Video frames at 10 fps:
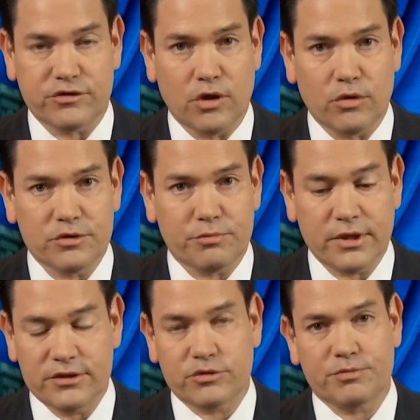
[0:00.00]
slower
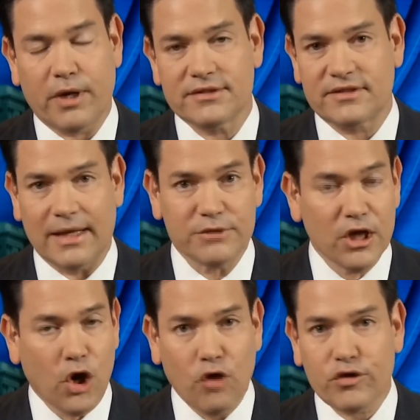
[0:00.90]
police response time,
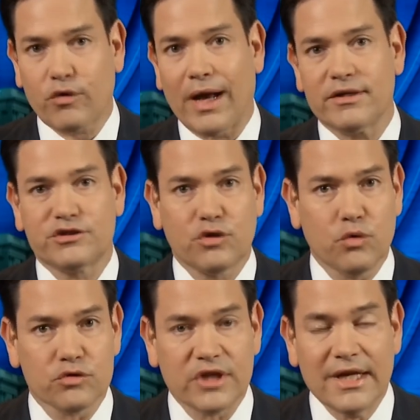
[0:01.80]
overcrowded schools.